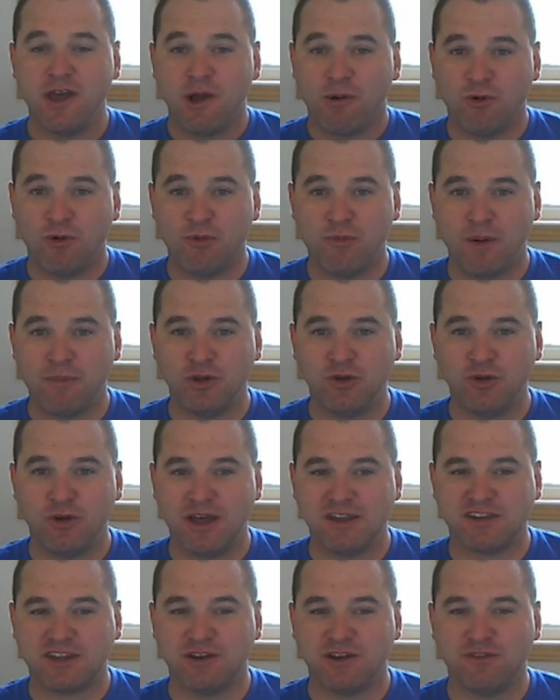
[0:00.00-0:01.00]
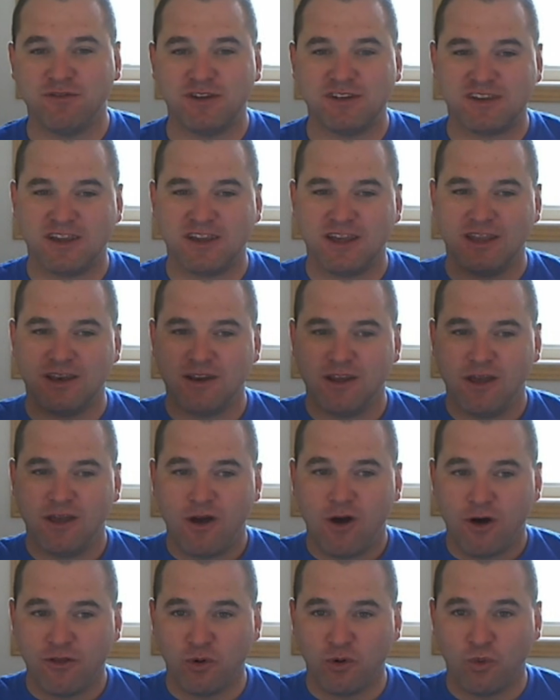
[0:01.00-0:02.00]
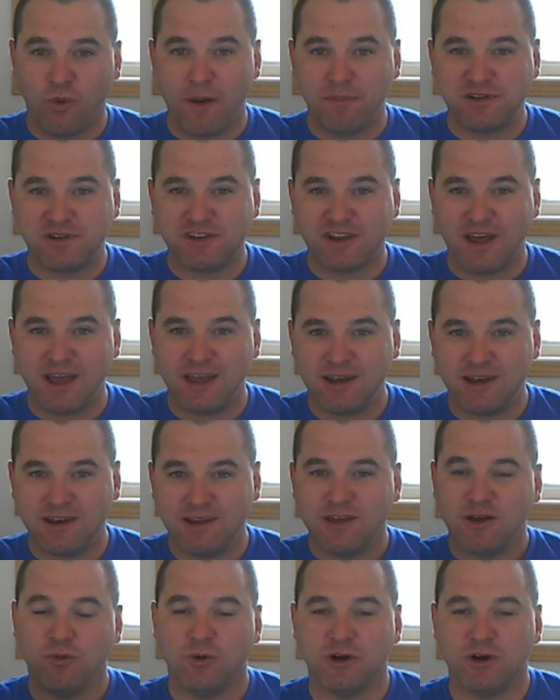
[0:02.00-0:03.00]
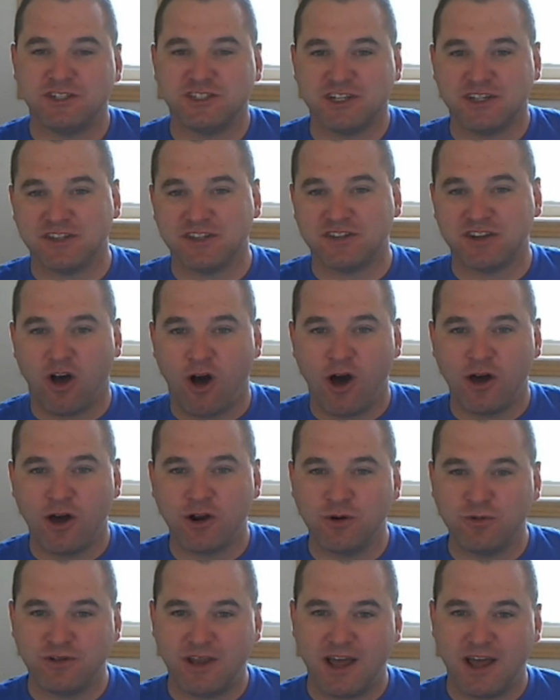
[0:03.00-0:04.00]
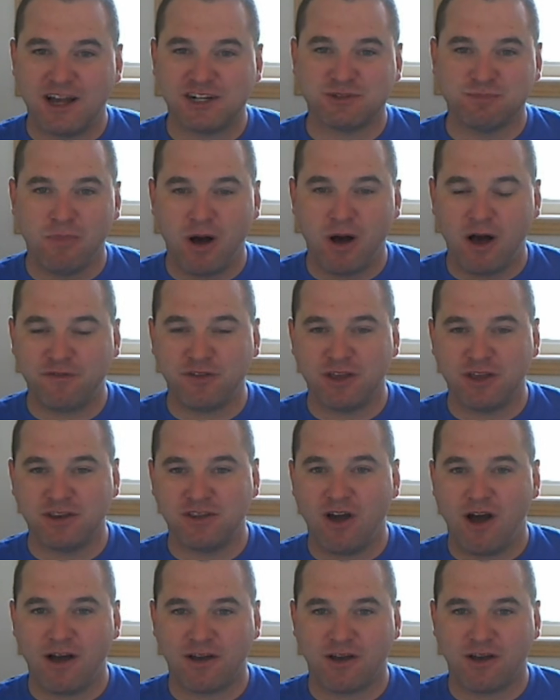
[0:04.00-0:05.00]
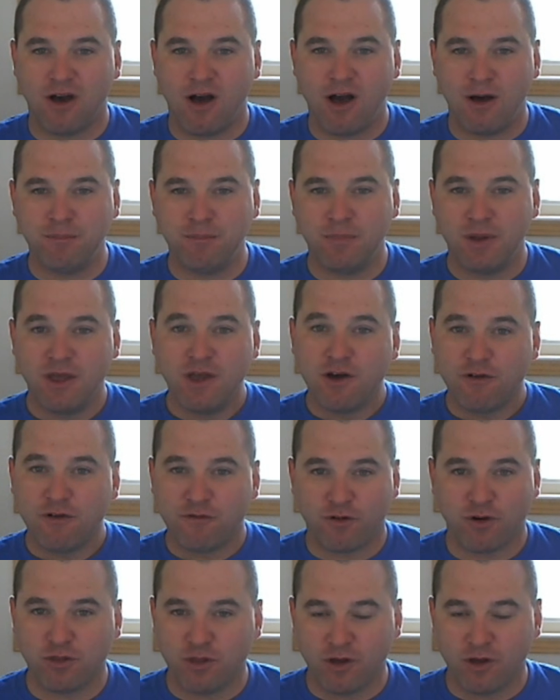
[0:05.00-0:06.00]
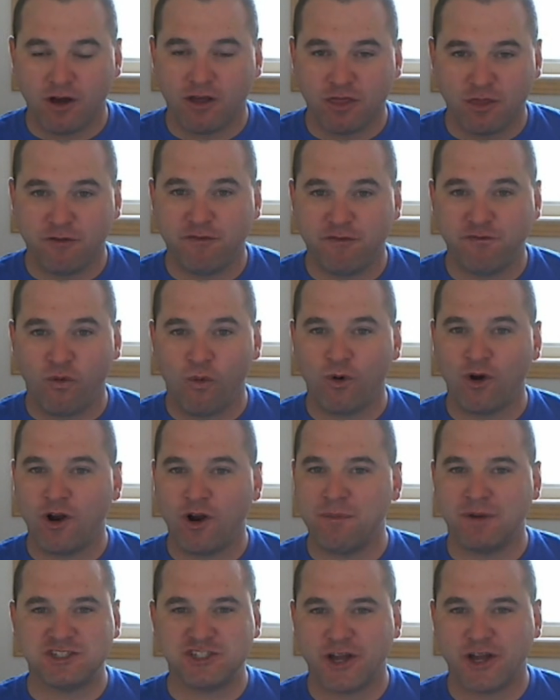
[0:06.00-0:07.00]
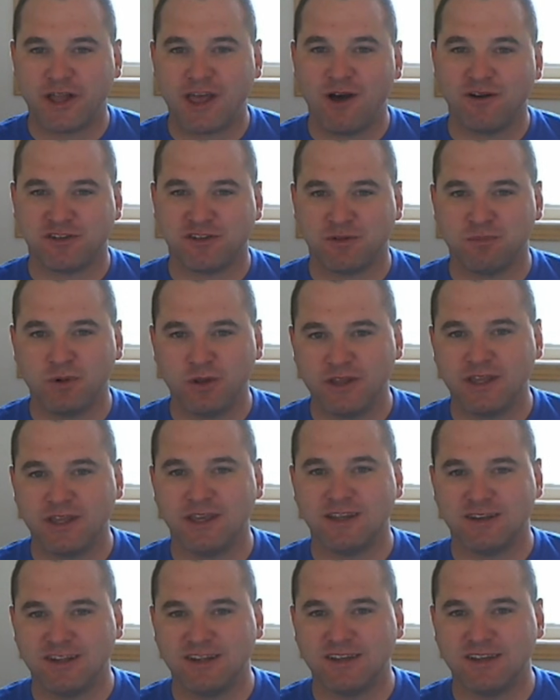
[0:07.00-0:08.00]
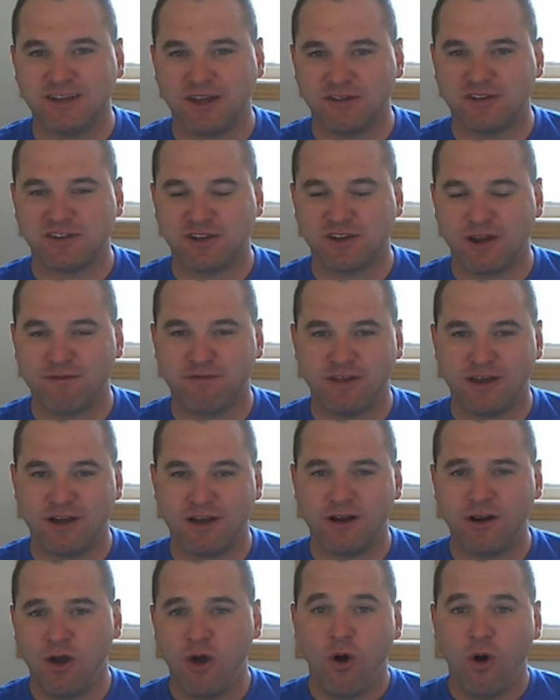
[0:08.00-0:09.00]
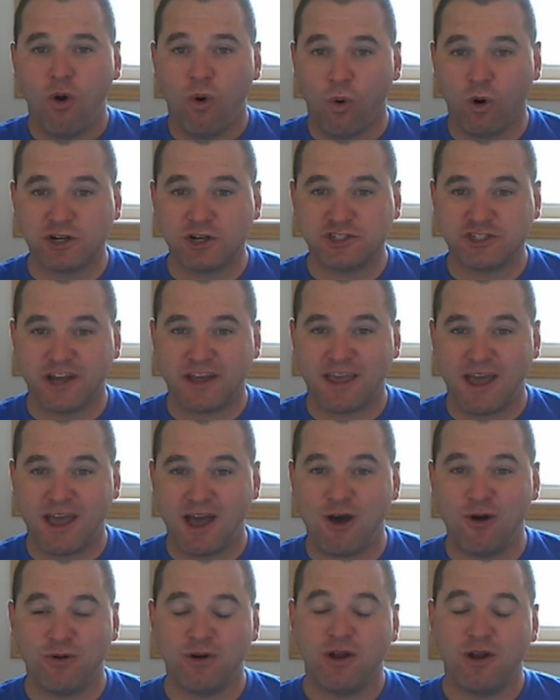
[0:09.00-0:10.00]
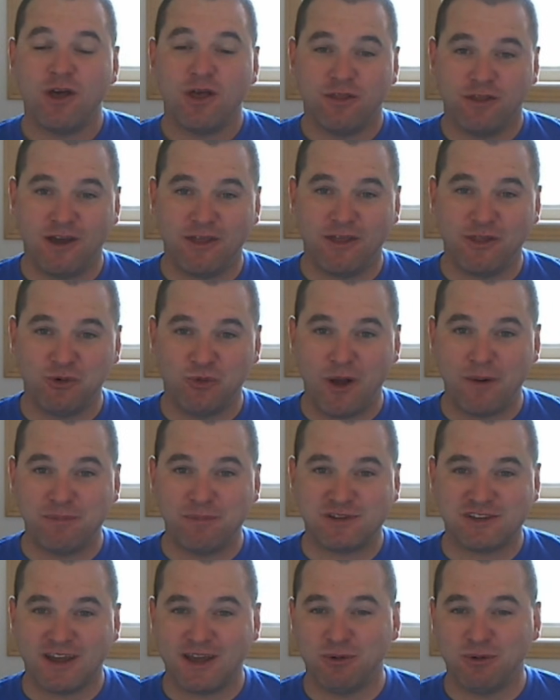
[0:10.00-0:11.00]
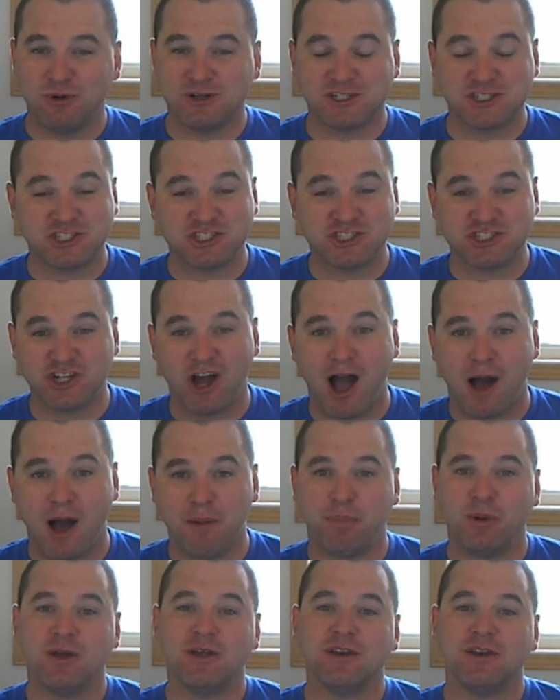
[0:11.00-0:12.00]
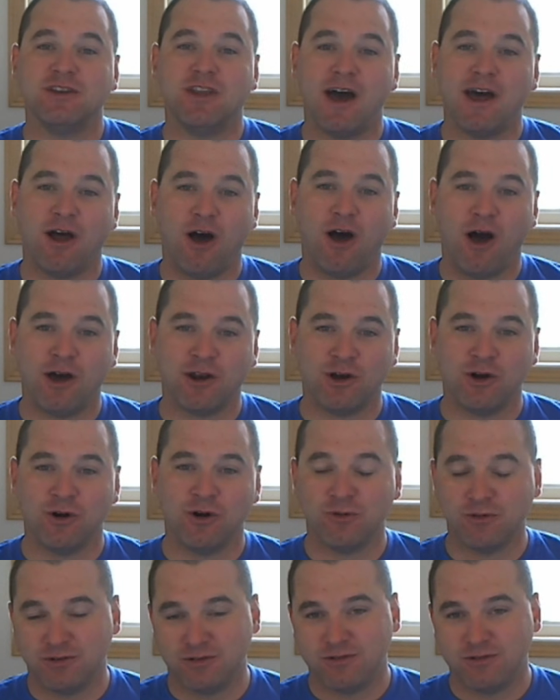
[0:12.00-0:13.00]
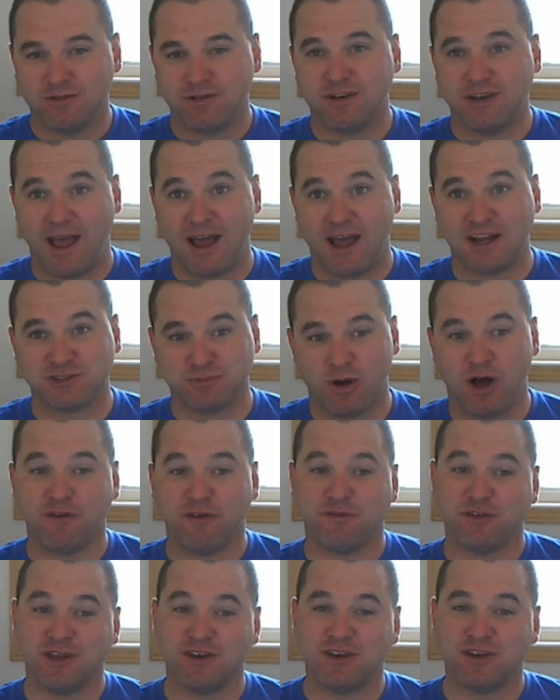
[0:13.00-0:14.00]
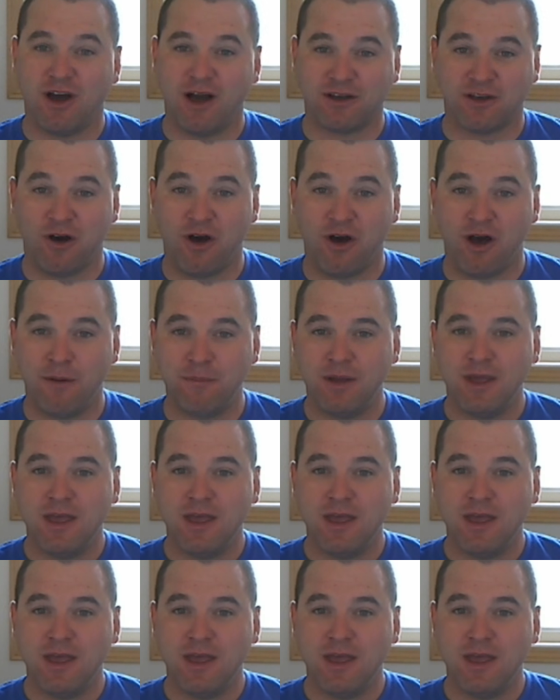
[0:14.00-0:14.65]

Remember, you guys can visit the website, which is auto-mafia.com, for the forum and check out some really detailed stuff there. Or check out the other website, which is shop.auto-mafia.com,